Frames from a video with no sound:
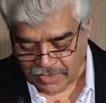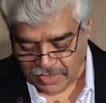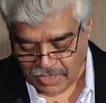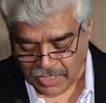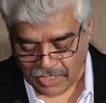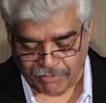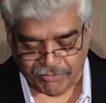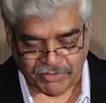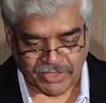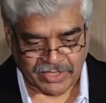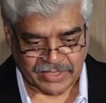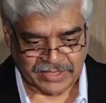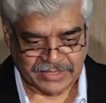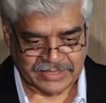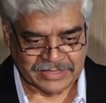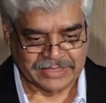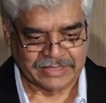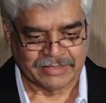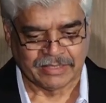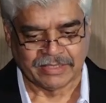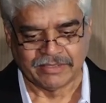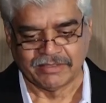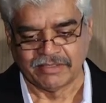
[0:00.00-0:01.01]
I worked
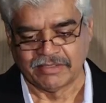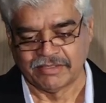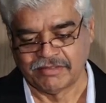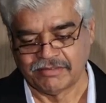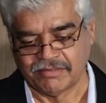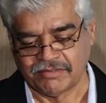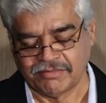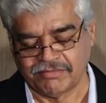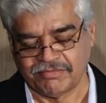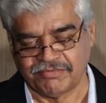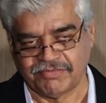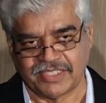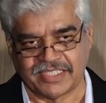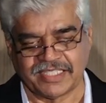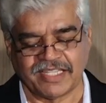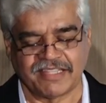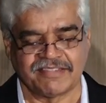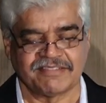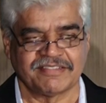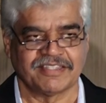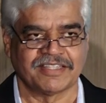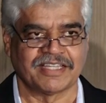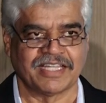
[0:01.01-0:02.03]
in a
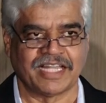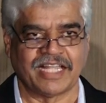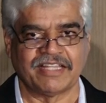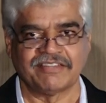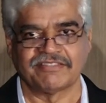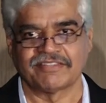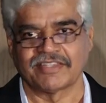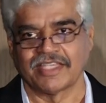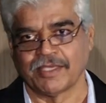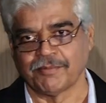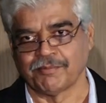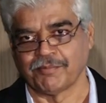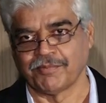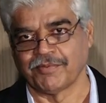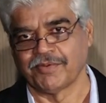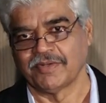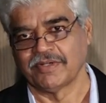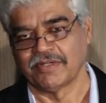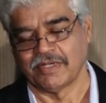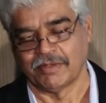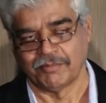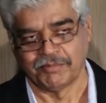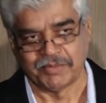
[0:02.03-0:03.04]
fantastic landscape.
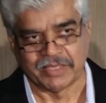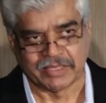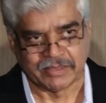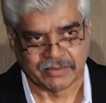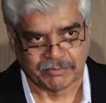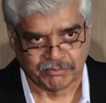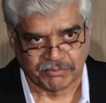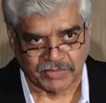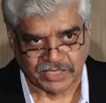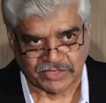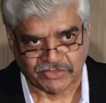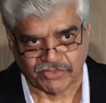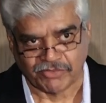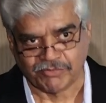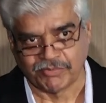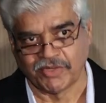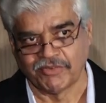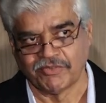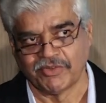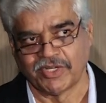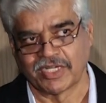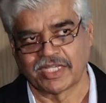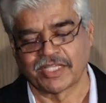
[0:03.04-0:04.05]
I mean, much of
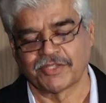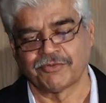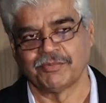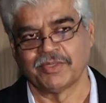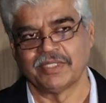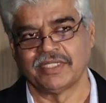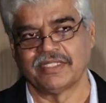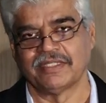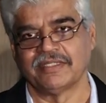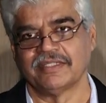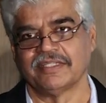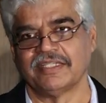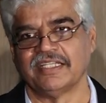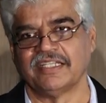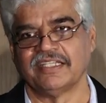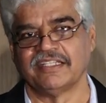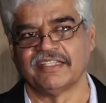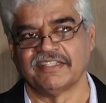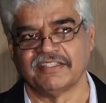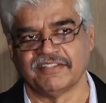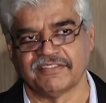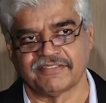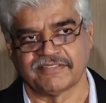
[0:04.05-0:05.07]
my work has been in the
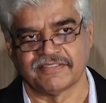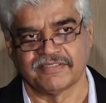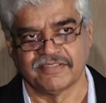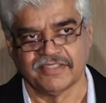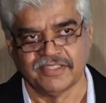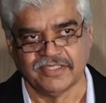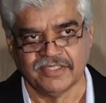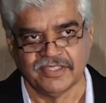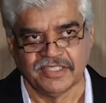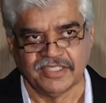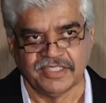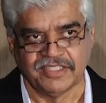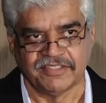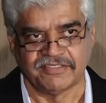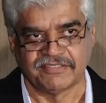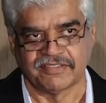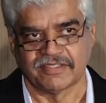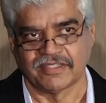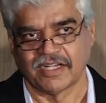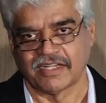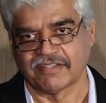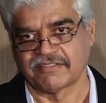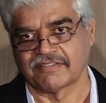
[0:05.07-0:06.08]
Nilgiris,
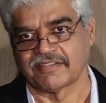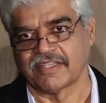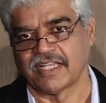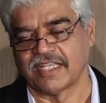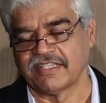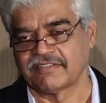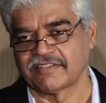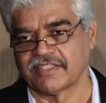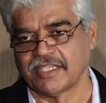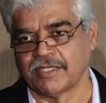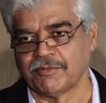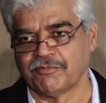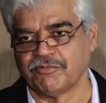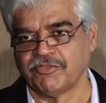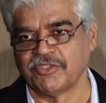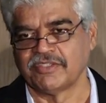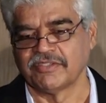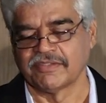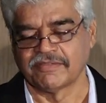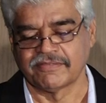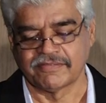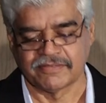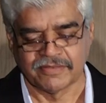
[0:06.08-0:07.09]
Eastern Ghats landscape,
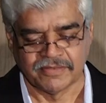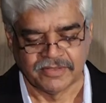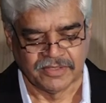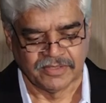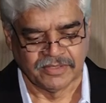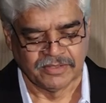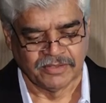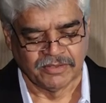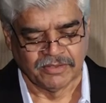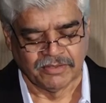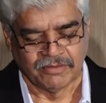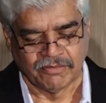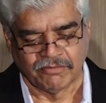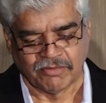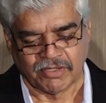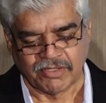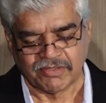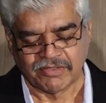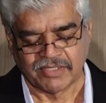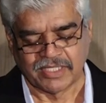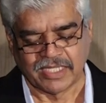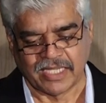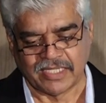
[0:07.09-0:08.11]
which is
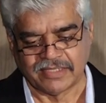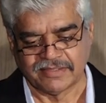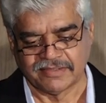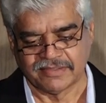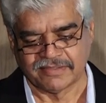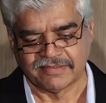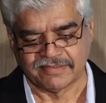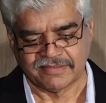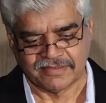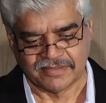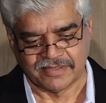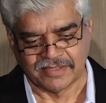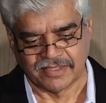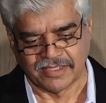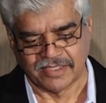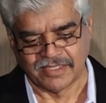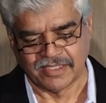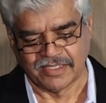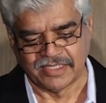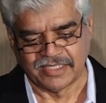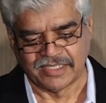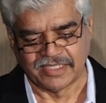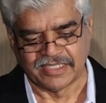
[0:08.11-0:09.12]
one of the largest uh,
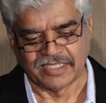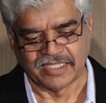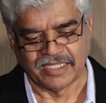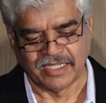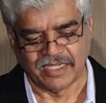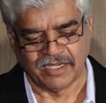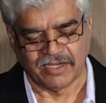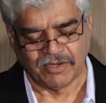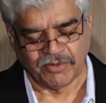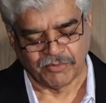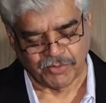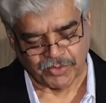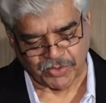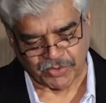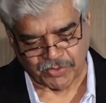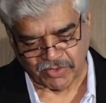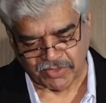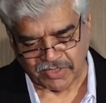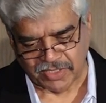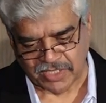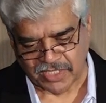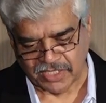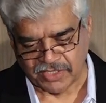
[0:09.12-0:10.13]
uh, what you
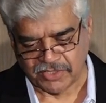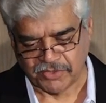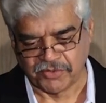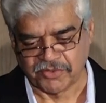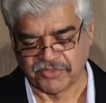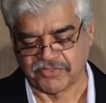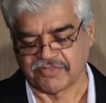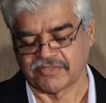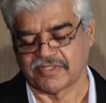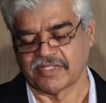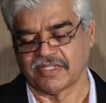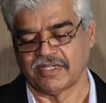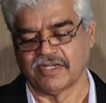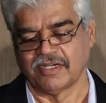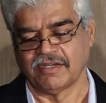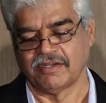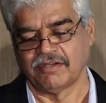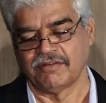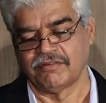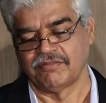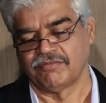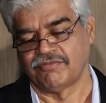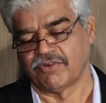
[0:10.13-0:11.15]
call the contiguous uh,
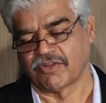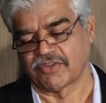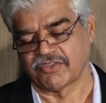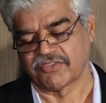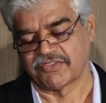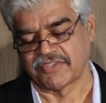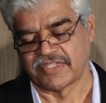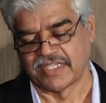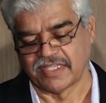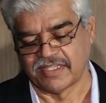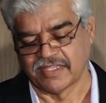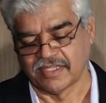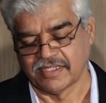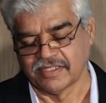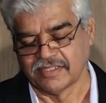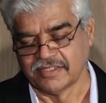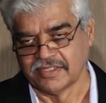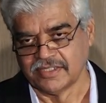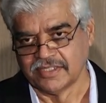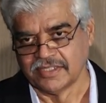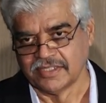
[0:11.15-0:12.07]
forest area